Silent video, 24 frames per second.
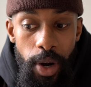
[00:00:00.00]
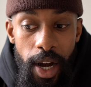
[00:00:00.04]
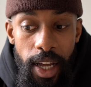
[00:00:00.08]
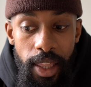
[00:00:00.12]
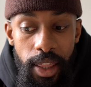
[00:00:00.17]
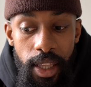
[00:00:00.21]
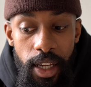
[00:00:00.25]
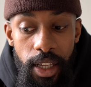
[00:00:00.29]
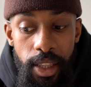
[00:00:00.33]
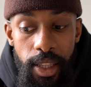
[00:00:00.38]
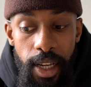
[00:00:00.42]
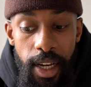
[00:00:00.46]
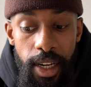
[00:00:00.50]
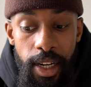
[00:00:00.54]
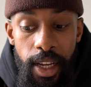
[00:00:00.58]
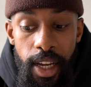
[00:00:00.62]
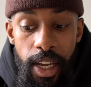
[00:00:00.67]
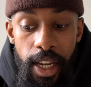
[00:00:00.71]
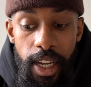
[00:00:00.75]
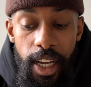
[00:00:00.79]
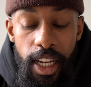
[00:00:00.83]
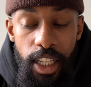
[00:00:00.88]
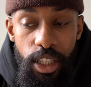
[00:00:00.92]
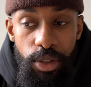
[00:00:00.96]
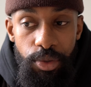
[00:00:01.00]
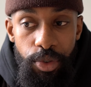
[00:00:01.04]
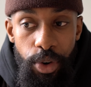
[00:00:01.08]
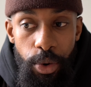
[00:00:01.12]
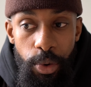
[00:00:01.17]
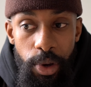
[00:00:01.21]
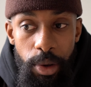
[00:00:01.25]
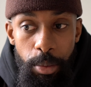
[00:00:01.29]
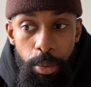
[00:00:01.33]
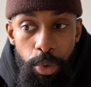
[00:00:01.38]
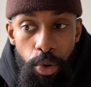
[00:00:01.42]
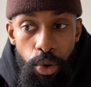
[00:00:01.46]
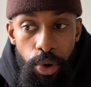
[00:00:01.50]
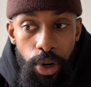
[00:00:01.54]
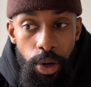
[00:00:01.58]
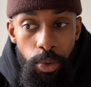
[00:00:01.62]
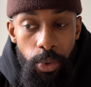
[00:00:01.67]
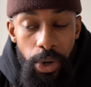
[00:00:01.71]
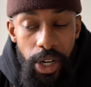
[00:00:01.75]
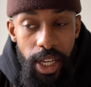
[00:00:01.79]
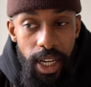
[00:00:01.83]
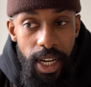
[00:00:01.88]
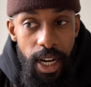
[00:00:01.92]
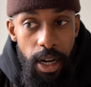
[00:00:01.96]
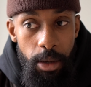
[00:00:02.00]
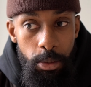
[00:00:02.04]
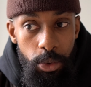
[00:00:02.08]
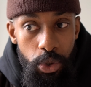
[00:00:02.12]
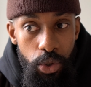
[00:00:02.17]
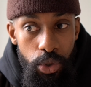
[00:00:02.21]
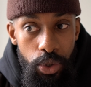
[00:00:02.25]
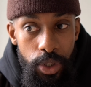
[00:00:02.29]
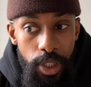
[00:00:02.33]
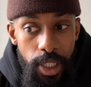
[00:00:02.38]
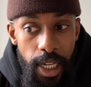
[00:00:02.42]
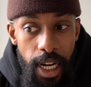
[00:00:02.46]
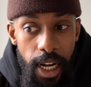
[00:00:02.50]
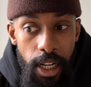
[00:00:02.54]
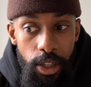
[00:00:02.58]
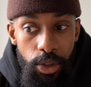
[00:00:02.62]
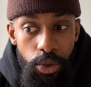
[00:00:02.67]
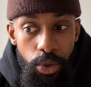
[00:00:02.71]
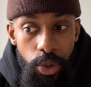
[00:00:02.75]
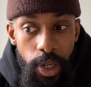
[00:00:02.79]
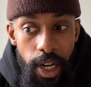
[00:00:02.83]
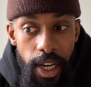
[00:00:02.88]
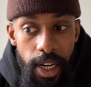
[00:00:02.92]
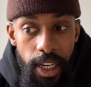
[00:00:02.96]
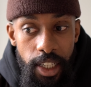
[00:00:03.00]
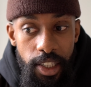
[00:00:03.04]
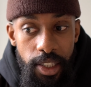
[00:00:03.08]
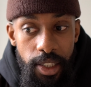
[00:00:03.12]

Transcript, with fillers: I think that it's very important when it comes to style to kind of